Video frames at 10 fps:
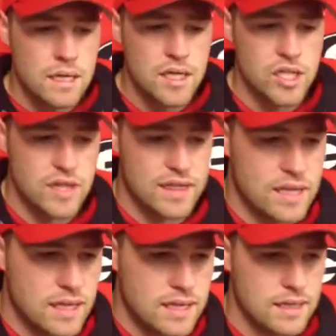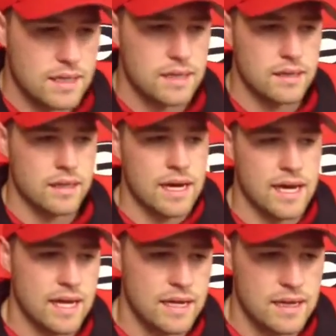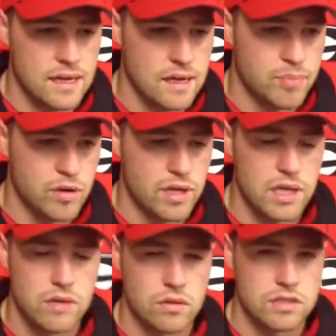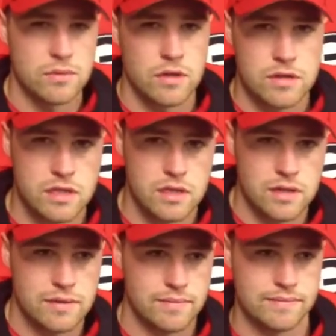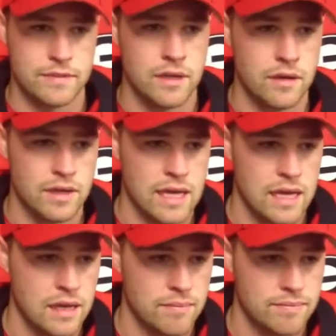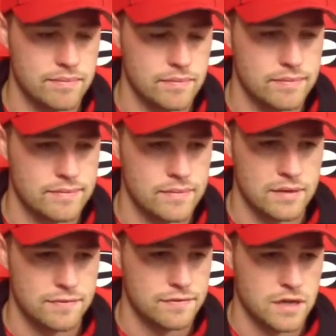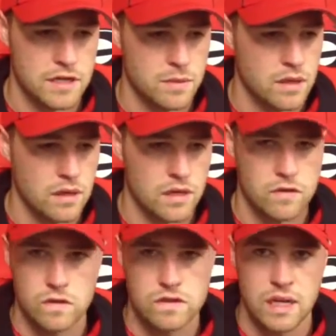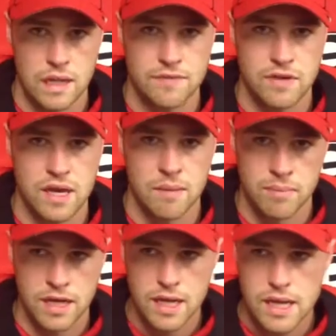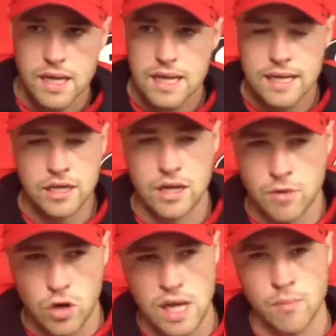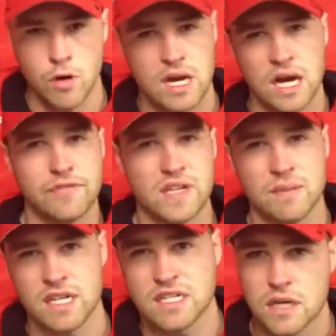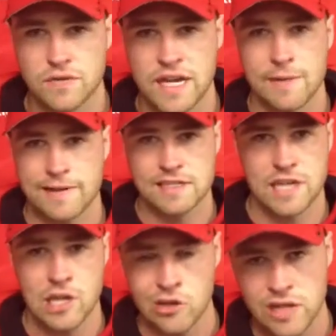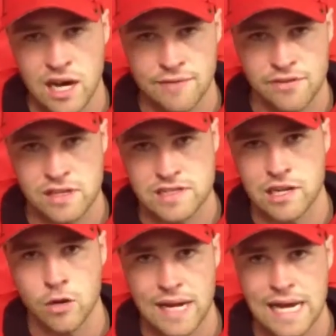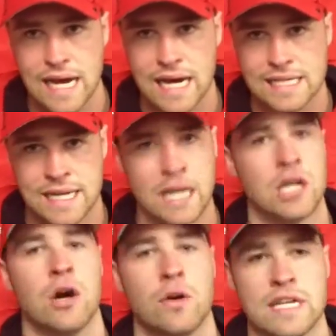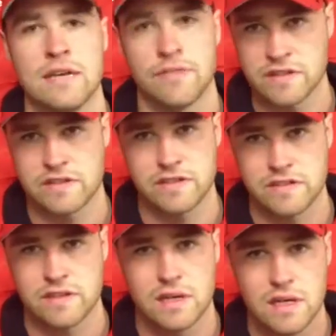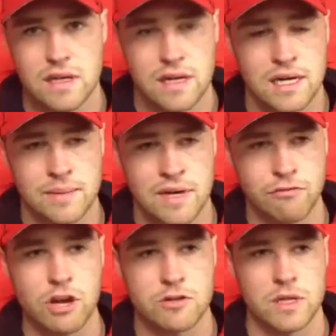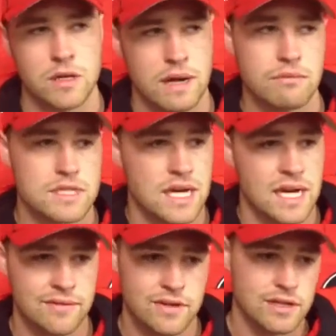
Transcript: you know, I think I had uh, pretty equal, similar to you know the game my freshman year against Louisiana Lafayette. But you know, I'm a whole lot more confident in myself now because I know the offense, I know my guys, and I know defenses. Uh, my freshman year, I was kind of